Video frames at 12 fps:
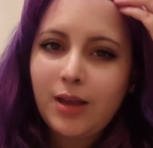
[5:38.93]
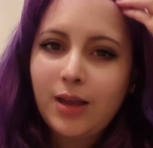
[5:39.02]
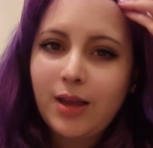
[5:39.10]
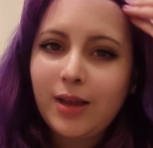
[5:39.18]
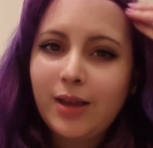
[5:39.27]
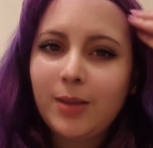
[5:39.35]

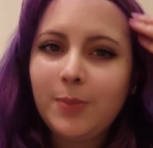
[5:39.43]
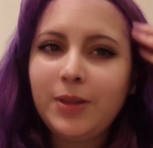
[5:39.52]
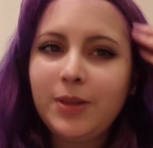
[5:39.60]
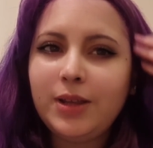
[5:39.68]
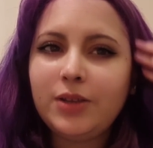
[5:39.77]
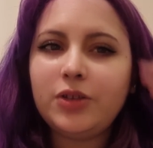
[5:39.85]
I
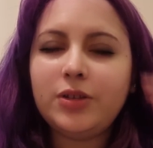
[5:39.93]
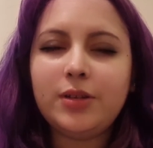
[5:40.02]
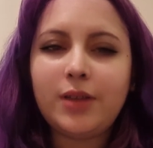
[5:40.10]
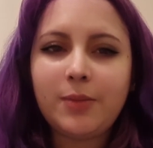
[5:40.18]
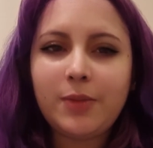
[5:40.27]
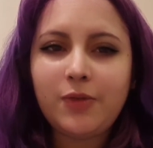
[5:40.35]
bleached
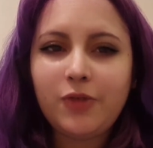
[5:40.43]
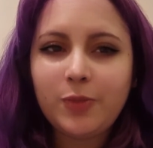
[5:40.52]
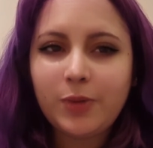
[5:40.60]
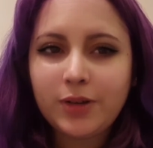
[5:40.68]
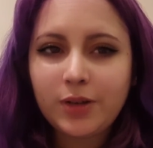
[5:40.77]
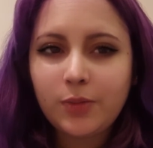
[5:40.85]
like my roots
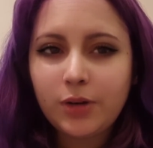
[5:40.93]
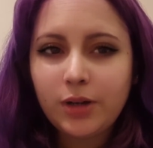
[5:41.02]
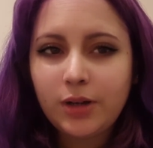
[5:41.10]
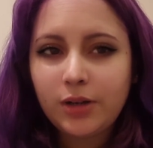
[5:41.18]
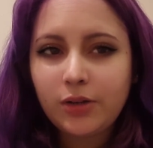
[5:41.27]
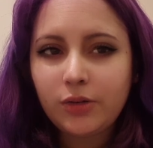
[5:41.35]
because I
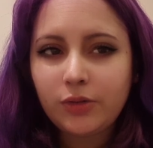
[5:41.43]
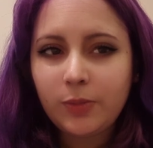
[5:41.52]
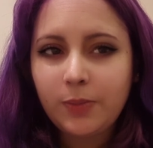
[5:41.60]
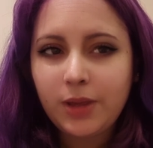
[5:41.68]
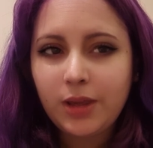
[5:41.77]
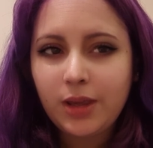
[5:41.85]
wanted it all to
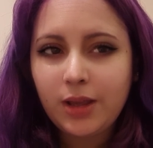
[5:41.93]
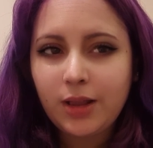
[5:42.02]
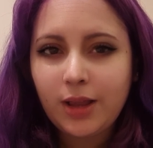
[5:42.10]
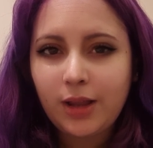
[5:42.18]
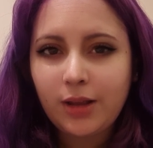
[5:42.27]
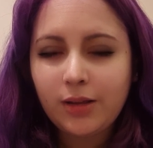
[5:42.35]
be
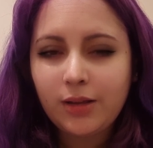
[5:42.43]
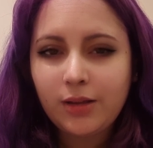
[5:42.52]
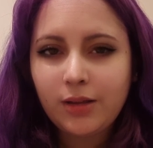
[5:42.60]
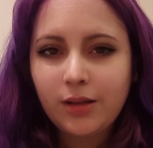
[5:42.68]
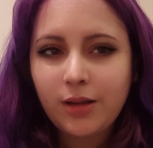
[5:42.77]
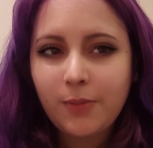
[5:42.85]
like
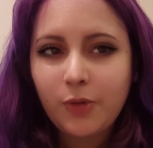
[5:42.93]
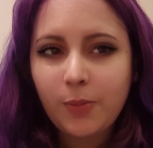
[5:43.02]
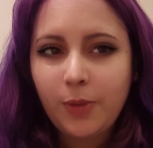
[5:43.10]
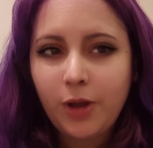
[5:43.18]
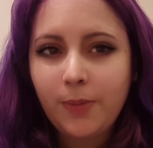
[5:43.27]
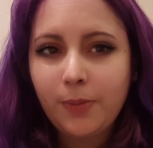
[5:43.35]
a more
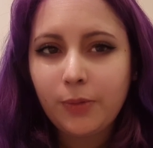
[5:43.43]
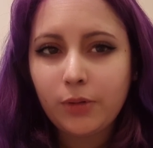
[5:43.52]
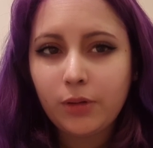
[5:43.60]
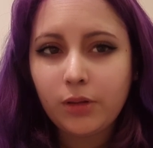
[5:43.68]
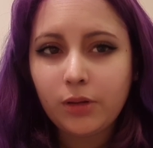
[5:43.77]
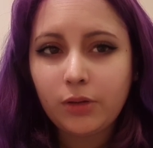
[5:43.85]

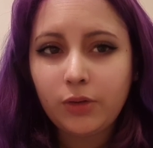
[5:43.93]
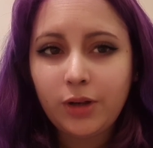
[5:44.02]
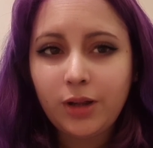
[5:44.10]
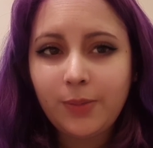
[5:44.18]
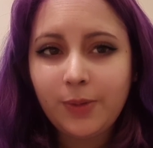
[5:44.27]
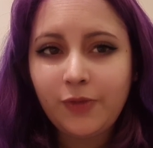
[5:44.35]
purple
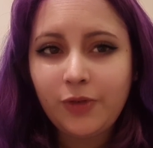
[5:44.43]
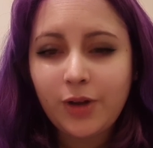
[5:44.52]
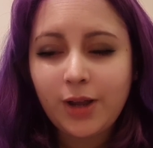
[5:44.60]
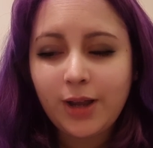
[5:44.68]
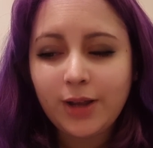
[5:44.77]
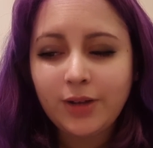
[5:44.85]
colour
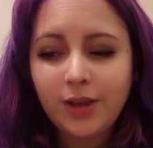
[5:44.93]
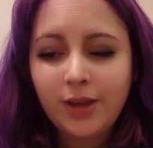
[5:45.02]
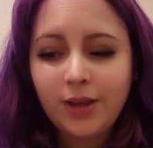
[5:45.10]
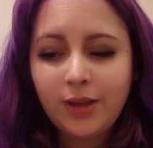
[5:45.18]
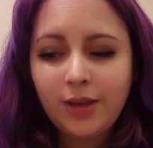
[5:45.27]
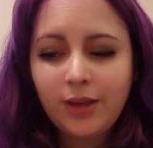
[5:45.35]
beforehand.
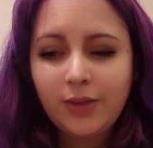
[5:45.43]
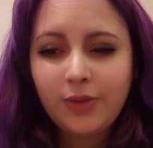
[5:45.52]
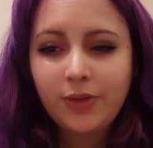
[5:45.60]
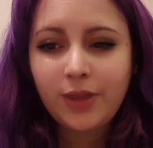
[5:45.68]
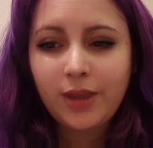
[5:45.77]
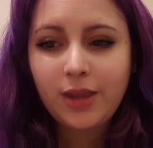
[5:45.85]

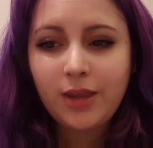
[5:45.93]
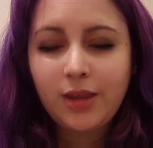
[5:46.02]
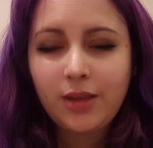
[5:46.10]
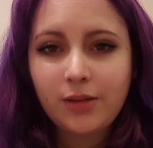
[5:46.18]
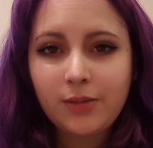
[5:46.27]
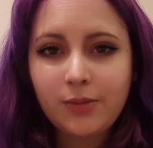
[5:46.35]

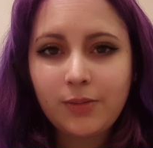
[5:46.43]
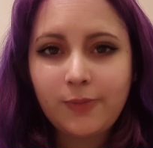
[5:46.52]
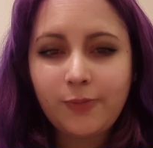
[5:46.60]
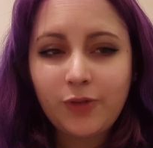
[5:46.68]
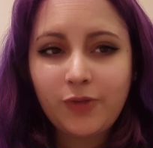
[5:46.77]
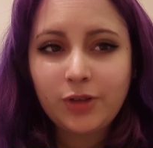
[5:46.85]
The
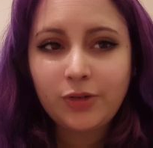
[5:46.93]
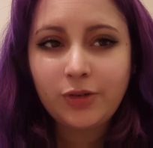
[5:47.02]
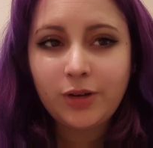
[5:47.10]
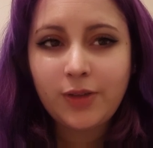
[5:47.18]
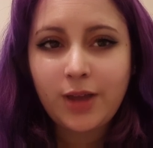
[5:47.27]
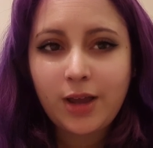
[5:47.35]
previous
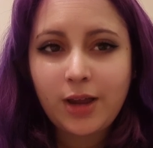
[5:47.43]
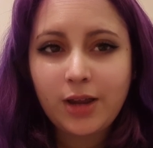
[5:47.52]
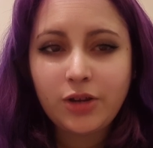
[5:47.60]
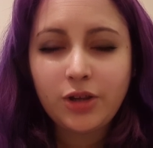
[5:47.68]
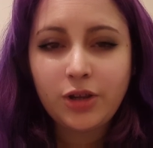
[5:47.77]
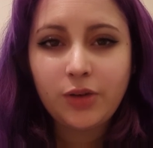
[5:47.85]
colour that
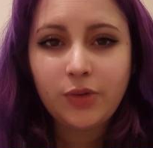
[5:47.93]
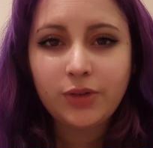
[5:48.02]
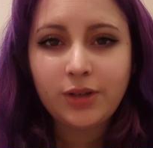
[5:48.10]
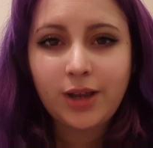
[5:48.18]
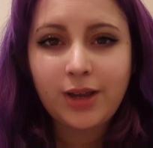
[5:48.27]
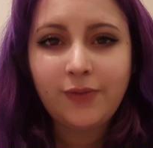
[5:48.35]
I'd
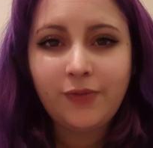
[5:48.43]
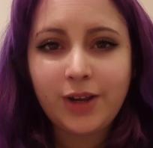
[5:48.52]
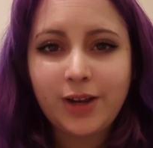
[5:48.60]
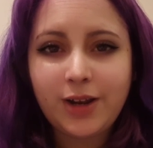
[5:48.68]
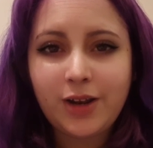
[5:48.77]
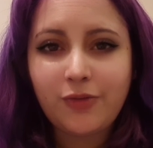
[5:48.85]
used had
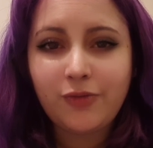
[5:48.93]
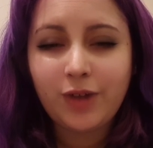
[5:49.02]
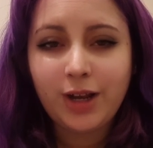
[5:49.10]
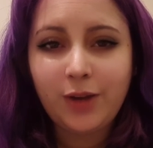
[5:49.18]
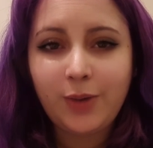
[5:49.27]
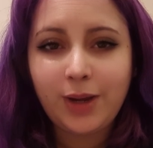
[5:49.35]
faded out
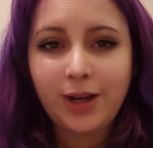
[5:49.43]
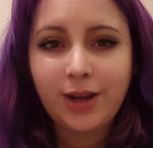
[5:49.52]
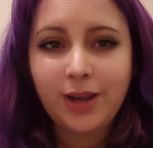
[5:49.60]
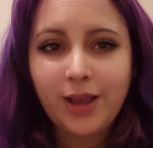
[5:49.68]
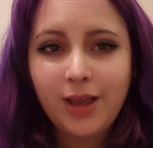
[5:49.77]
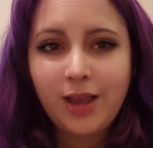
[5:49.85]
really
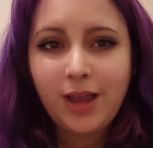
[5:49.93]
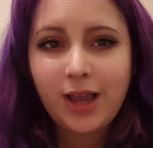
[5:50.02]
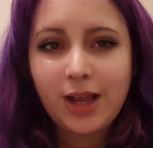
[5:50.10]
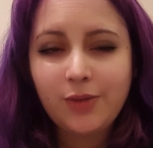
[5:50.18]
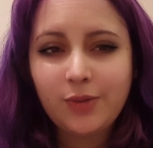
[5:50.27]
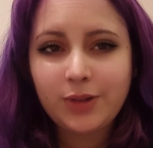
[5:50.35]
quickly,
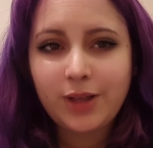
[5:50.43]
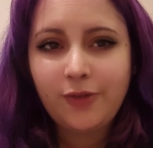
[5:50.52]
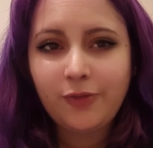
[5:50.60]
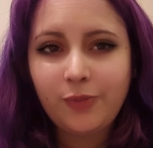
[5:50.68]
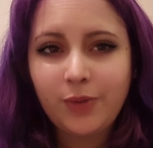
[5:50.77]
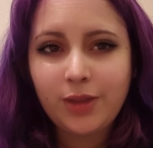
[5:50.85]
and I was
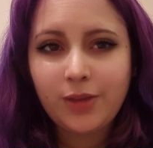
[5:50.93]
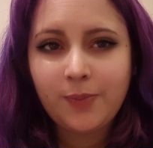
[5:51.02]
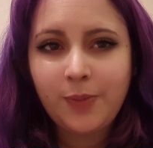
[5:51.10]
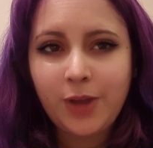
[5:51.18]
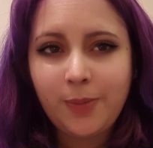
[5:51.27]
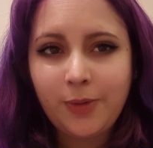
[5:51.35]
left with
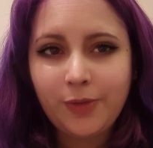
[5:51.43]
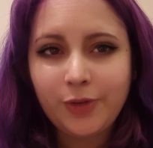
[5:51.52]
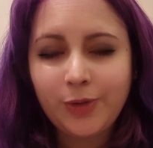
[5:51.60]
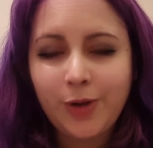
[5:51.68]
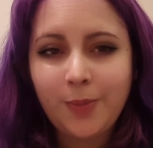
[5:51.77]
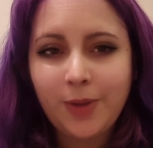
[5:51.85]
purple at the
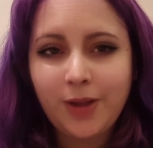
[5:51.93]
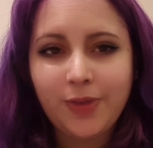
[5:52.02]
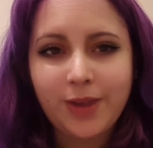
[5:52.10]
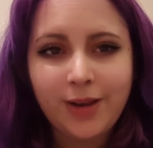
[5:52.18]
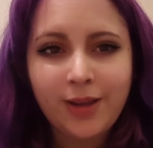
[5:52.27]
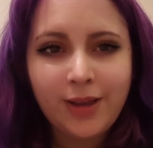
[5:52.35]
top and
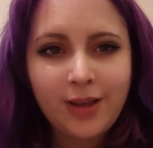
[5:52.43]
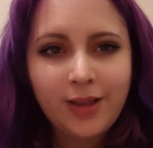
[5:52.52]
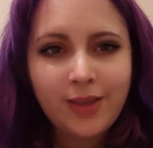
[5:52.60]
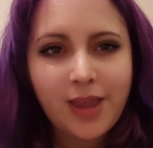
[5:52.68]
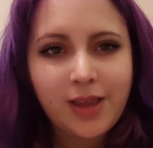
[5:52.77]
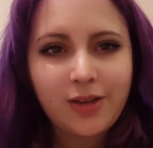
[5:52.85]
then
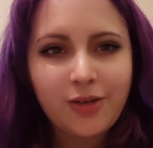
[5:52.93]
like